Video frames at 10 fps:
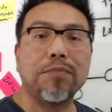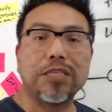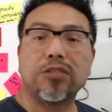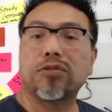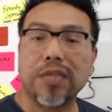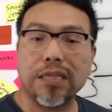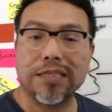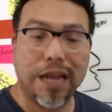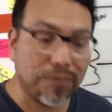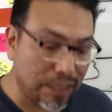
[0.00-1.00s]
Eastern Standard
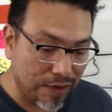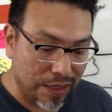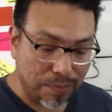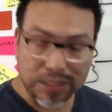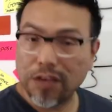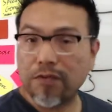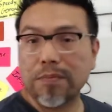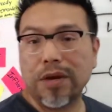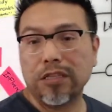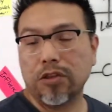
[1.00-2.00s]
Time, 7 a.m. Pacific,
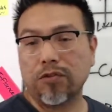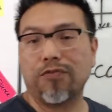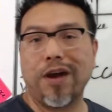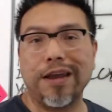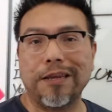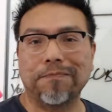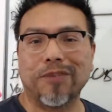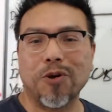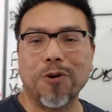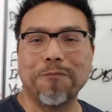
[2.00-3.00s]
Monday through Friday.
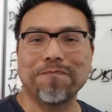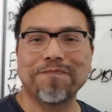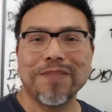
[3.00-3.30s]
Cool?